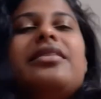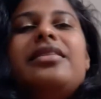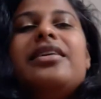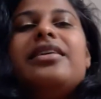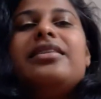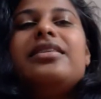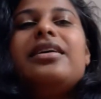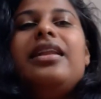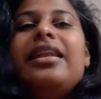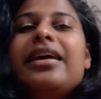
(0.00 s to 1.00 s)
the
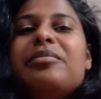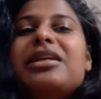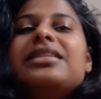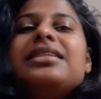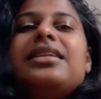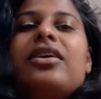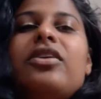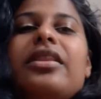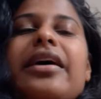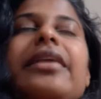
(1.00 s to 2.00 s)
ligaments and
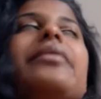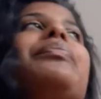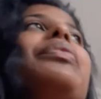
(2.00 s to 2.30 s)
all that.